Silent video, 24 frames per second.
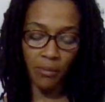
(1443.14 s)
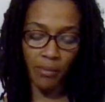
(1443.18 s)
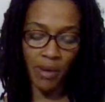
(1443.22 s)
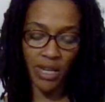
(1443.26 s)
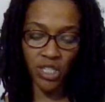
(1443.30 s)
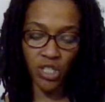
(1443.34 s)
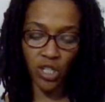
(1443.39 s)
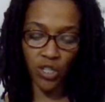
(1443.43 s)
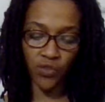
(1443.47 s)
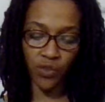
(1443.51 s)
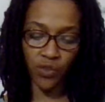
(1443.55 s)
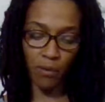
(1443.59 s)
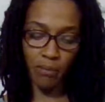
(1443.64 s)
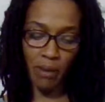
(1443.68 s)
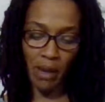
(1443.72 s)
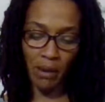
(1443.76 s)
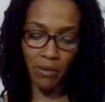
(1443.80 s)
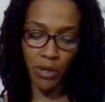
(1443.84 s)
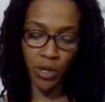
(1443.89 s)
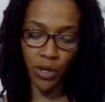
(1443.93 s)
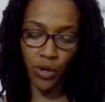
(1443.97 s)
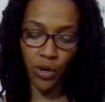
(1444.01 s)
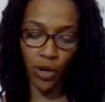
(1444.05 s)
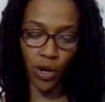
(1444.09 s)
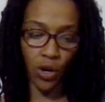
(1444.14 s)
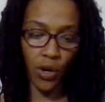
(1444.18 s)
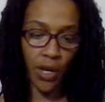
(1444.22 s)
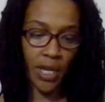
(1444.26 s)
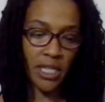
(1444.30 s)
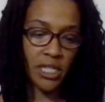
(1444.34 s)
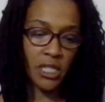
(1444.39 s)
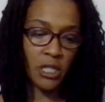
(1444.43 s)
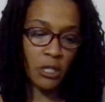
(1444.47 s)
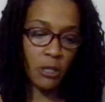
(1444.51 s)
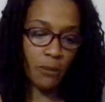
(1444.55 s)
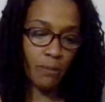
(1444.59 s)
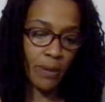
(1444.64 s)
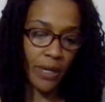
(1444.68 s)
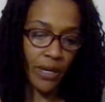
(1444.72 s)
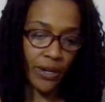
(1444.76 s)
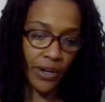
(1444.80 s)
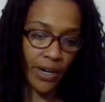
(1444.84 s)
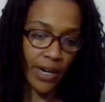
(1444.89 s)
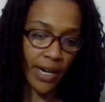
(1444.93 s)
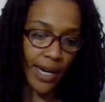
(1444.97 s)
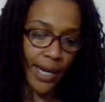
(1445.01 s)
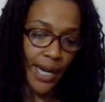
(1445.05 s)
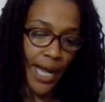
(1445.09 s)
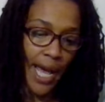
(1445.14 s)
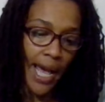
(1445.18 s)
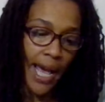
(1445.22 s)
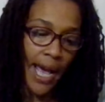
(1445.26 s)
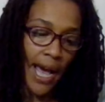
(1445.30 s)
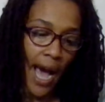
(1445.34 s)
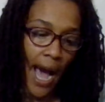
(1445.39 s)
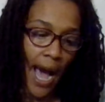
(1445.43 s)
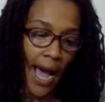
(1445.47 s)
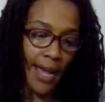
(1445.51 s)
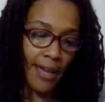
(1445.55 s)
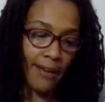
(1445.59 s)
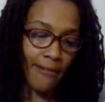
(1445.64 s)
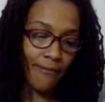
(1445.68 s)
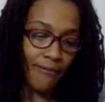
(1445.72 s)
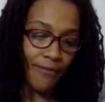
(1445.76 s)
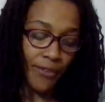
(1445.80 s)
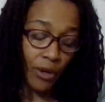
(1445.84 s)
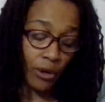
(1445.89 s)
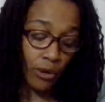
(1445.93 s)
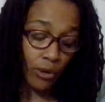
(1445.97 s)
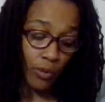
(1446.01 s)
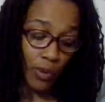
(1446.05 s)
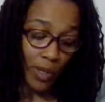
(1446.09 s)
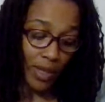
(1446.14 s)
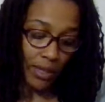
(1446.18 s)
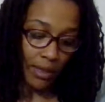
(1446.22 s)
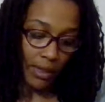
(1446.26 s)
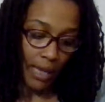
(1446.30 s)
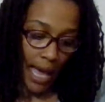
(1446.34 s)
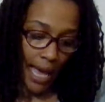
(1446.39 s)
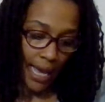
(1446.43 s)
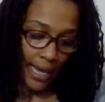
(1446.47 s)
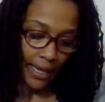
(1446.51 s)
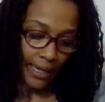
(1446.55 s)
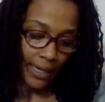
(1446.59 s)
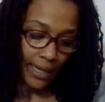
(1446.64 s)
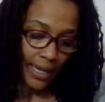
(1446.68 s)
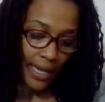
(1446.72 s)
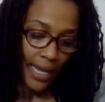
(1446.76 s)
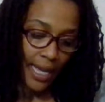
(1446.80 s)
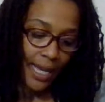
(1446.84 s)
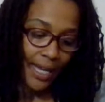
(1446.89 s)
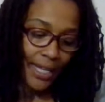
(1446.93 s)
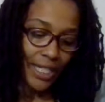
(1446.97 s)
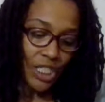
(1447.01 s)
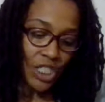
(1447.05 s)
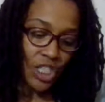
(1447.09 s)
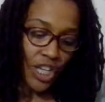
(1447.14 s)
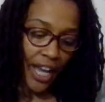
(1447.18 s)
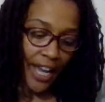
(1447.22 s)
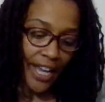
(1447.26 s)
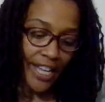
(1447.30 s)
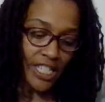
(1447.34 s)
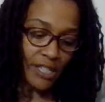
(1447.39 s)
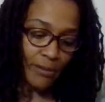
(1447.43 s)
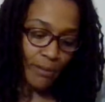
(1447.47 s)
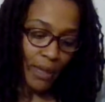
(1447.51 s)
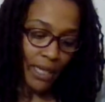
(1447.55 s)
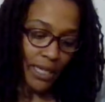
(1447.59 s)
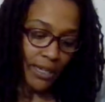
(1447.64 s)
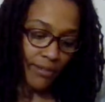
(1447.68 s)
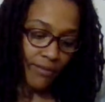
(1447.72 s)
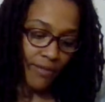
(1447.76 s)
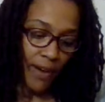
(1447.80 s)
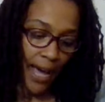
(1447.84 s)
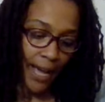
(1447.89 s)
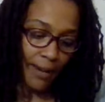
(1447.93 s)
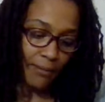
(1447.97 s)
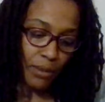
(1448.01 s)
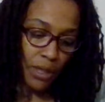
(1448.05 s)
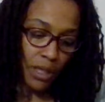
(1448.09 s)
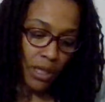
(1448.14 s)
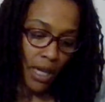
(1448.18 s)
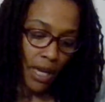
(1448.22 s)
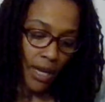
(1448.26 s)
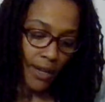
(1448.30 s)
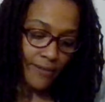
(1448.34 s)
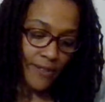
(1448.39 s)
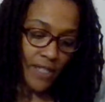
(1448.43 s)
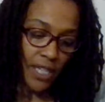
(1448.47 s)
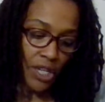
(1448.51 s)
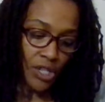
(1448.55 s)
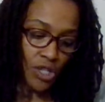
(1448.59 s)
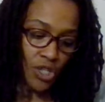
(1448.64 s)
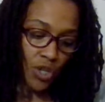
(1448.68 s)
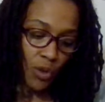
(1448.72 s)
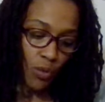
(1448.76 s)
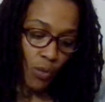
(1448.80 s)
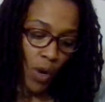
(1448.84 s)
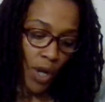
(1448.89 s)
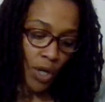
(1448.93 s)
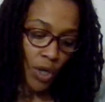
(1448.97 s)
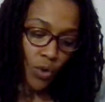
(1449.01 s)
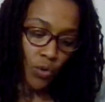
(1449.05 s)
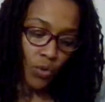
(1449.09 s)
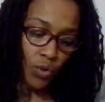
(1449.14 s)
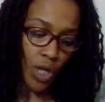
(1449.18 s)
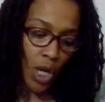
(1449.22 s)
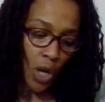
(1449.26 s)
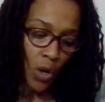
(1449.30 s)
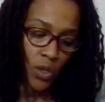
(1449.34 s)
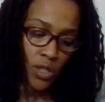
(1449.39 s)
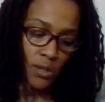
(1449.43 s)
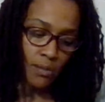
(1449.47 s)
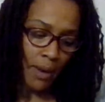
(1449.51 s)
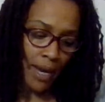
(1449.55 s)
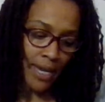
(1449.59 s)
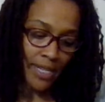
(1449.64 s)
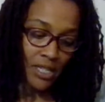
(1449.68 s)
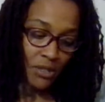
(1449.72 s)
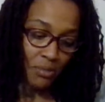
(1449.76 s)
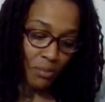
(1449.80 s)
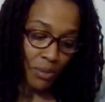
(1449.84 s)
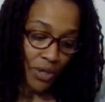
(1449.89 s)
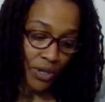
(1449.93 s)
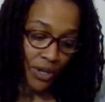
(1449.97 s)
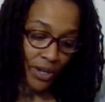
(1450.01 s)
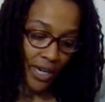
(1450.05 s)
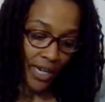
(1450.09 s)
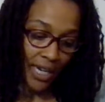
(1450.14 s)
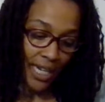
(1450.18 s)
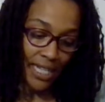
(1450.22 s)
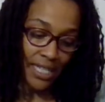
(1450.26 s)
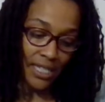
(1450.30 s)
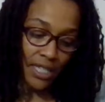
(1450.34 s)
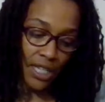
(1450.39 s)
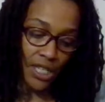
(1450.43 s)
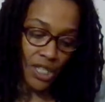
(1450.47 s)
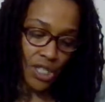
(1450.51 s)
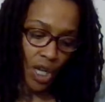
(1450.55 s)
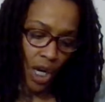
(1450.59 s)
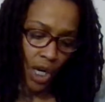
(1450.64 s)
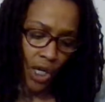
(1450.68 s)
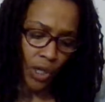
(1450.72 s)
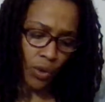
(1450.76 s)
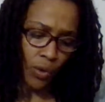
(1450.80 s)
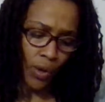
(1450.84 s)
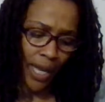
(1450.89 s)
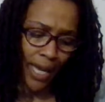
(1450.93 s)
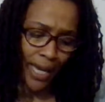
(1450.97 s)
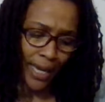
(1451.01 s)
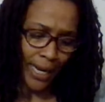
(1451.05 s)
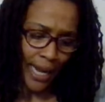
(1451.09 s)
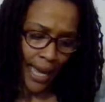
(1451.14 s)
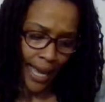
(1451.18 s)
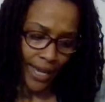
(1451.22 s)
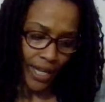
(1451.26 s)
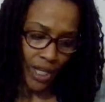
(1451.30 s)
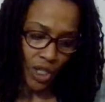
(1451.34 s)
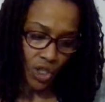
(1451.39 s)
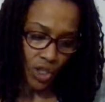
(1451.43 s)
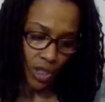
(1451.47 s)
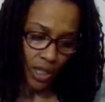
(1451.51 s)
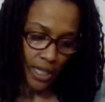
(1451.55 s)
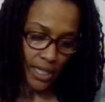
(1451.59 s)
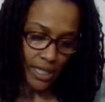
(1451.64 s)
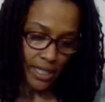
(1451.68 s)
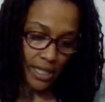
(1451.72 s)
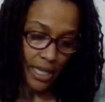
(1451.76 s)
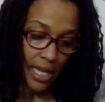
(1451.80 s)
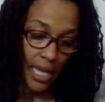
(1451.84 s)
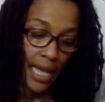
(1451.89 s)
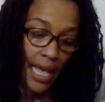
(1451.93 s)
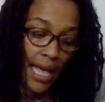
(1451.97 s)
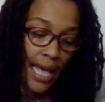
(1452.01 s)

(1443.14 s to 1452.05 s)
message from baby girl is Spirit. I am filled with light. Change me, divine beloved, into one who knows my spirit is eternal and ageless.